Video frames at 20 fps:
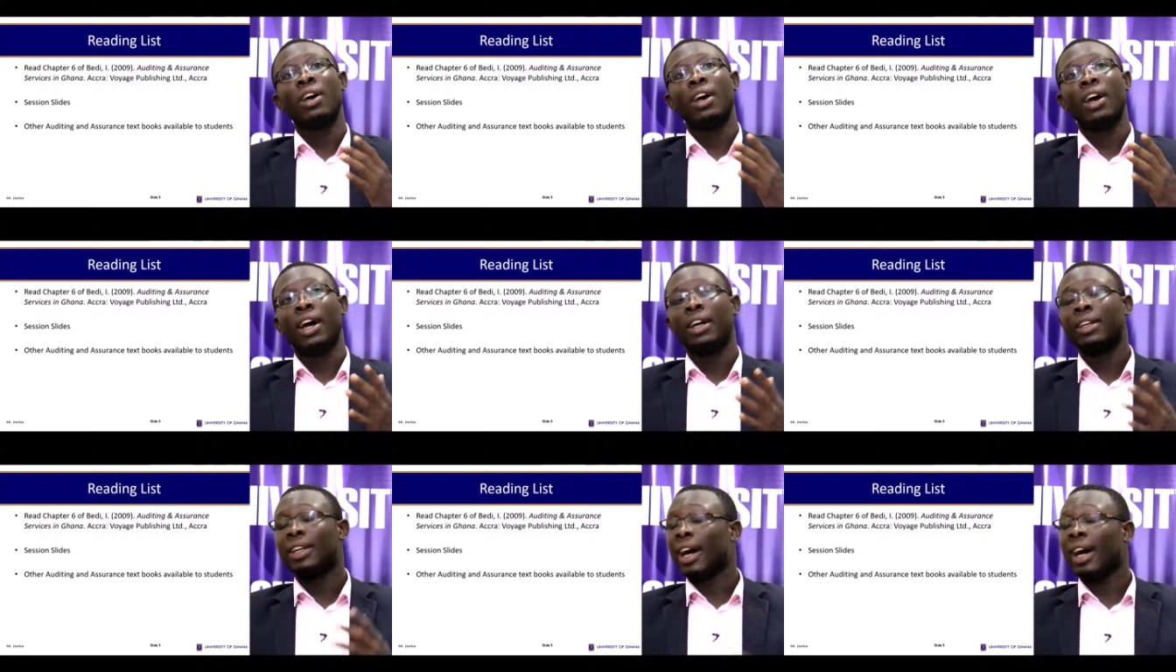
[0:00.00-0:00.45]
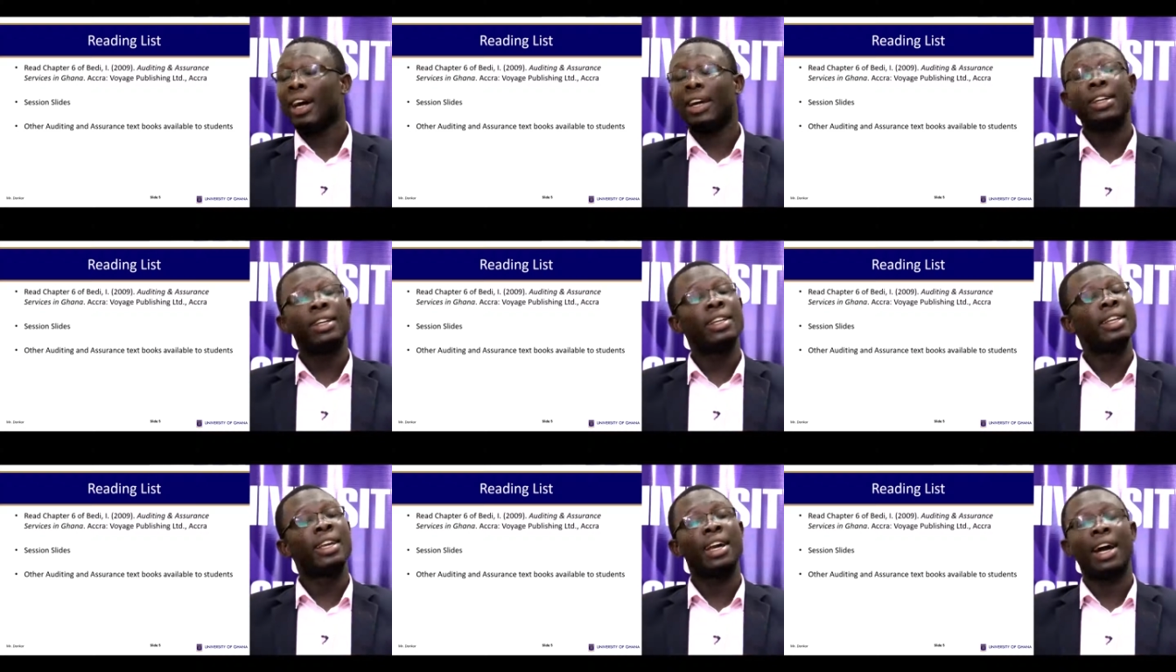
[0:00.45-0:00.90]
and
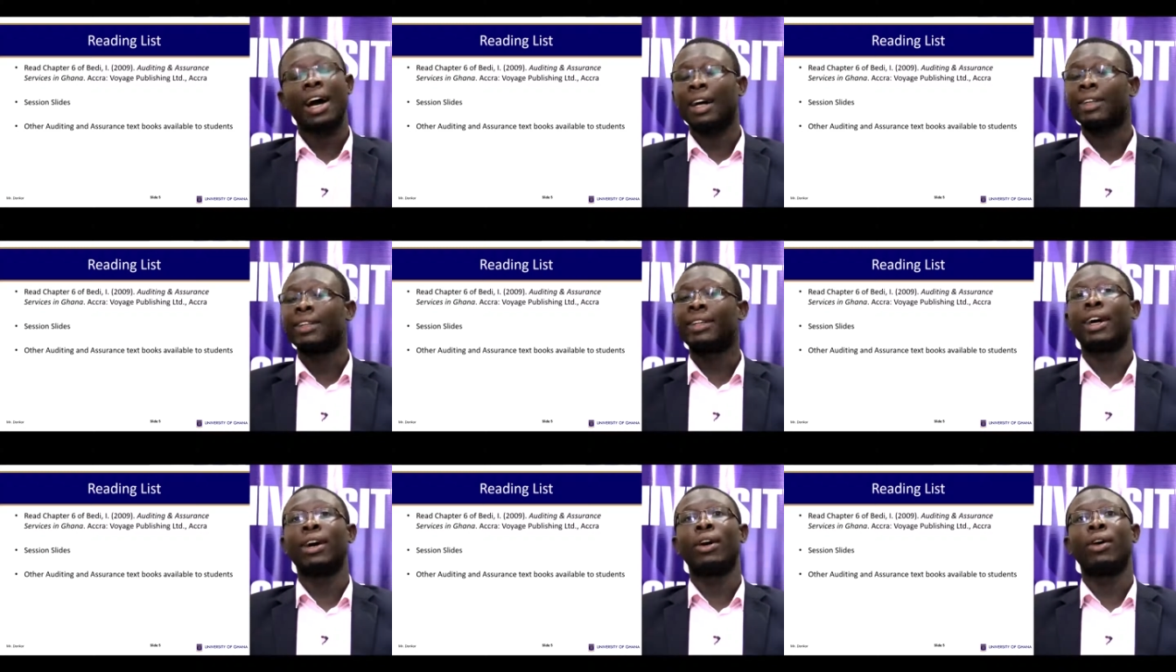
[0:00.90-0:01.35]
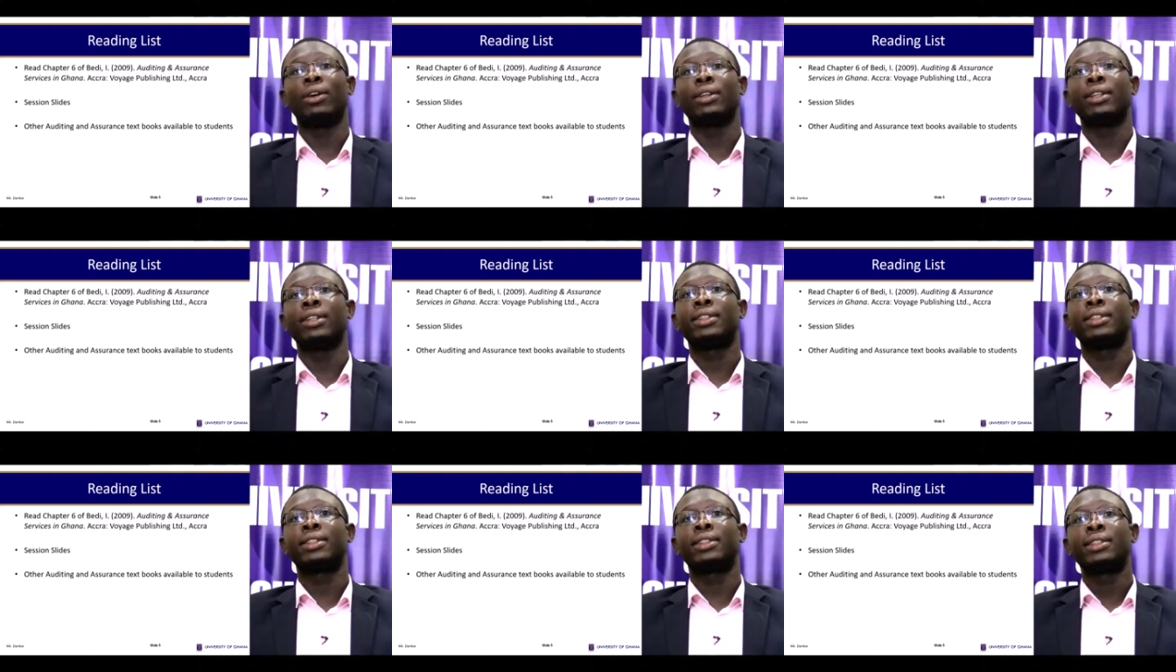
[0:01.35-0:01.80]
any other
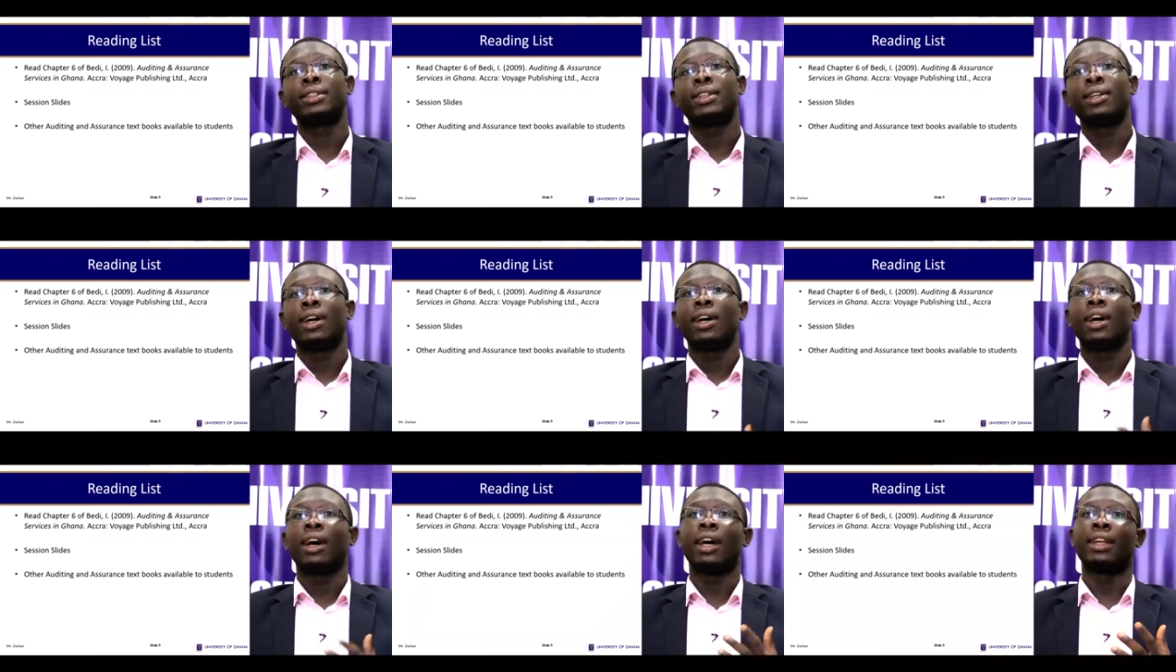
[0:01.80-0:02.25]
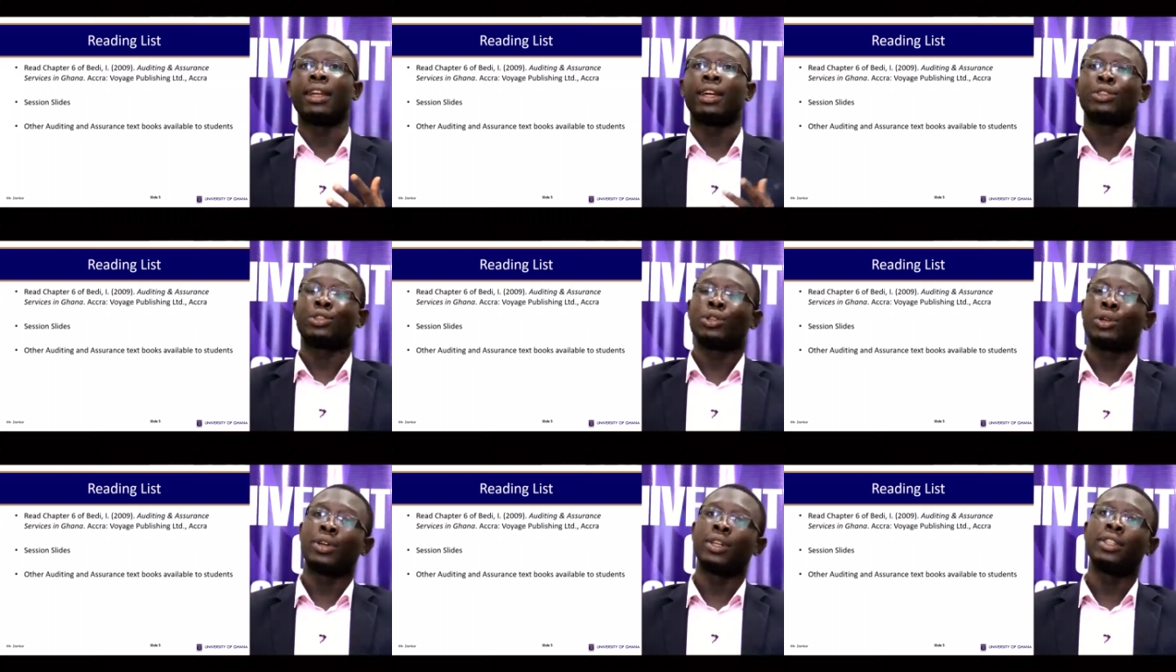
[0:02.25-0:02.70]
audit and
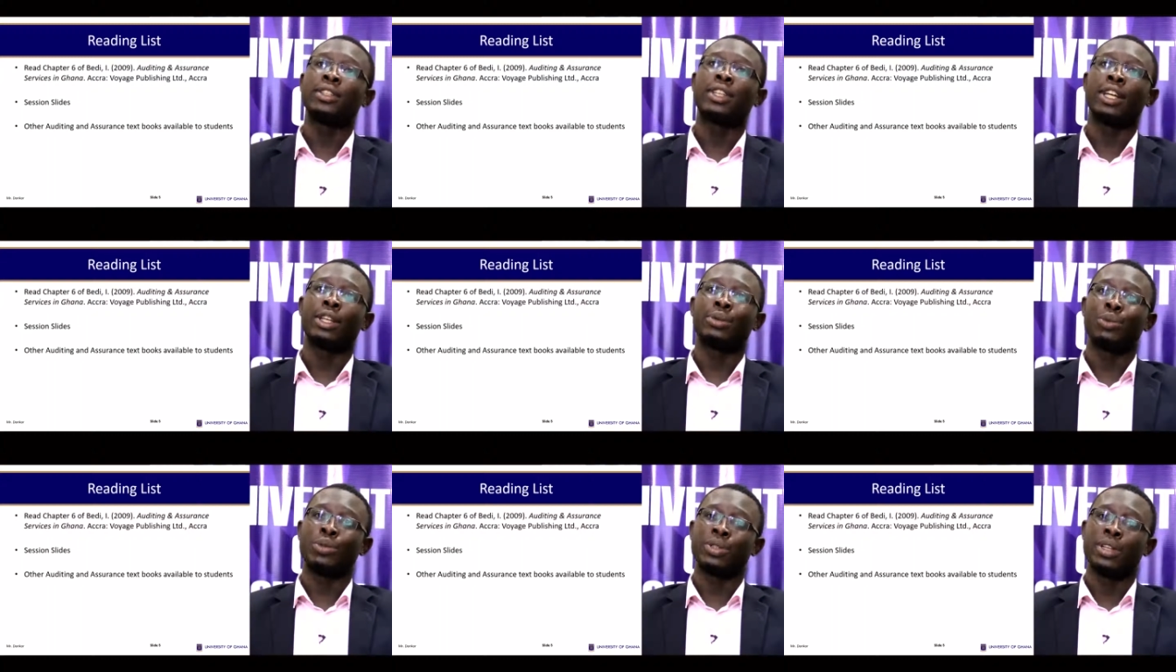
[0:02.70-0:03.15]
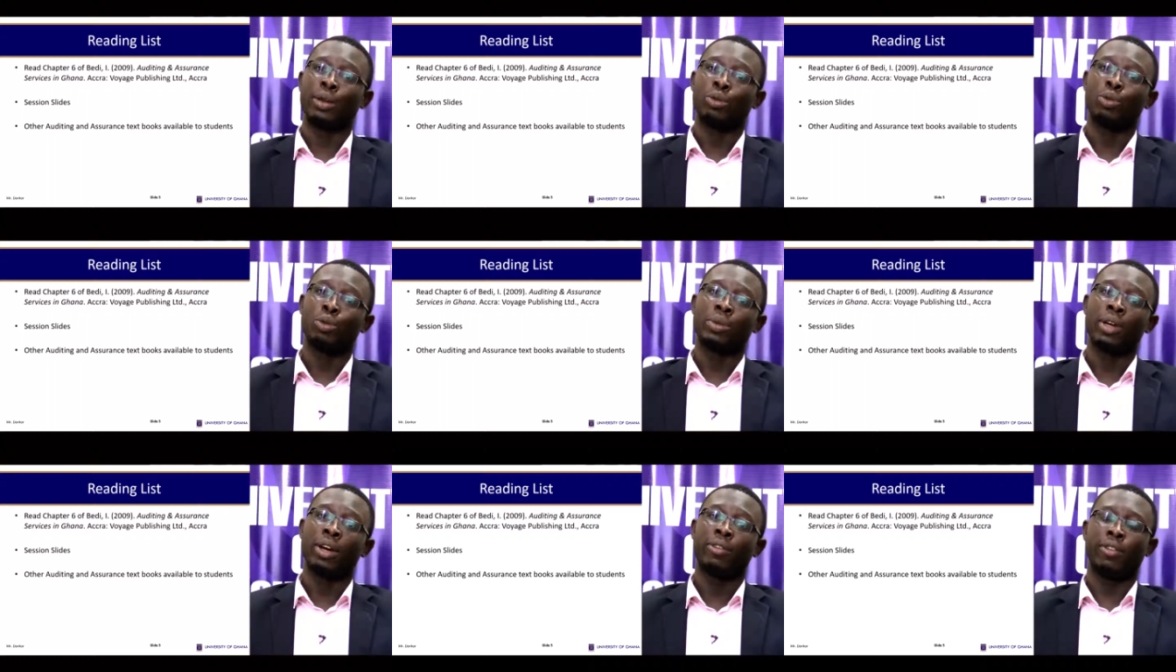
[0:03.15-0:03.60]
assurance textbooks that
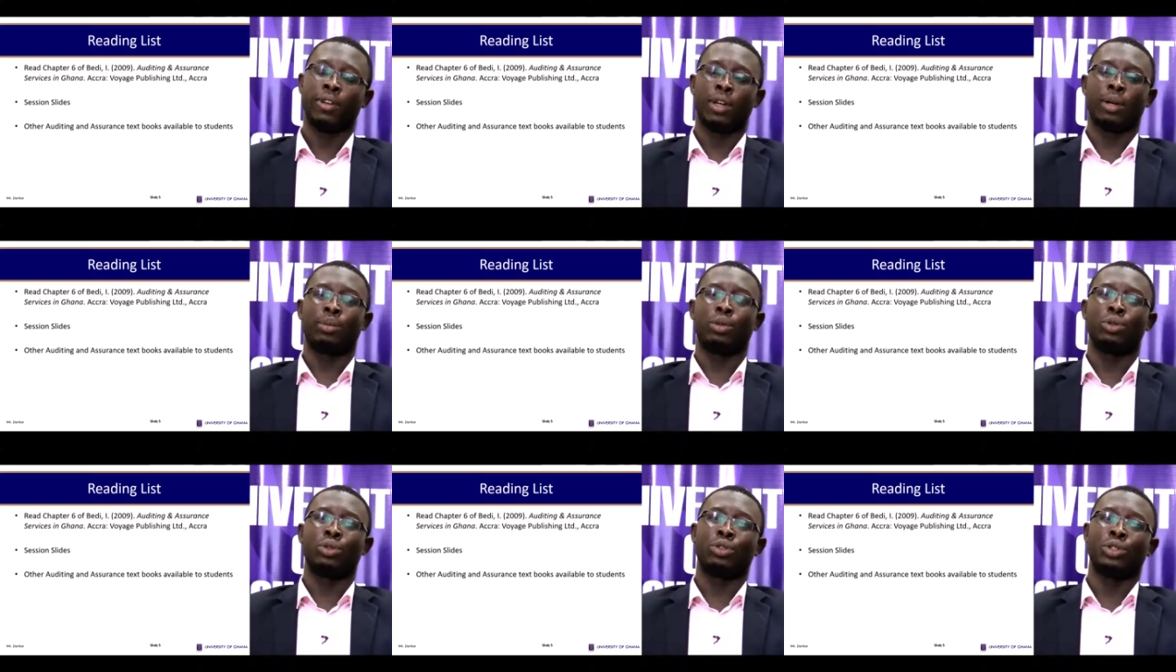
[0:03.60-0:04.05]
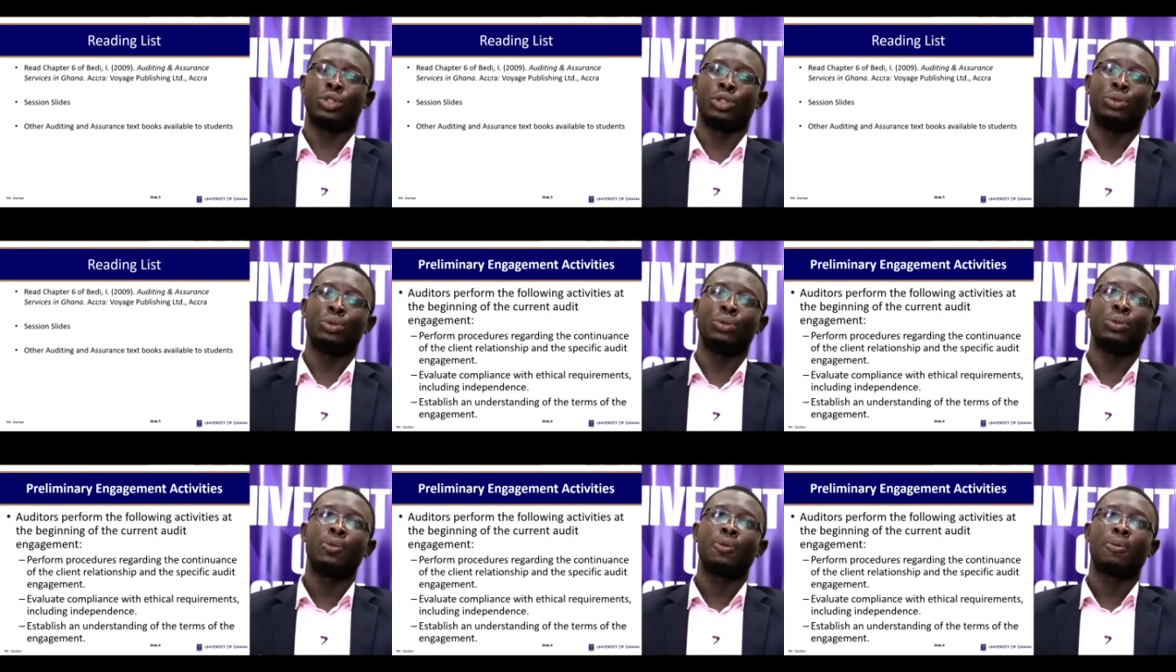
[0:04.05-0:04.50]
will be available to you.